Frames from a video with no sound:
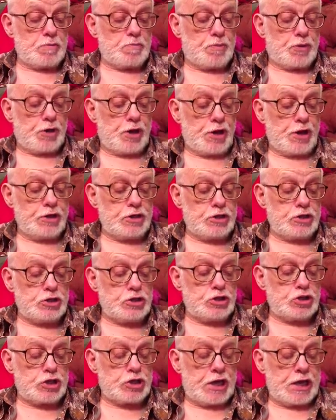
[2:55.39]

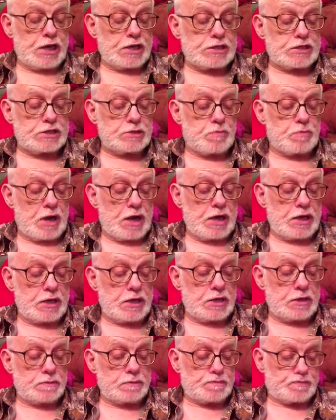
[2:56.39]
plunge and expire.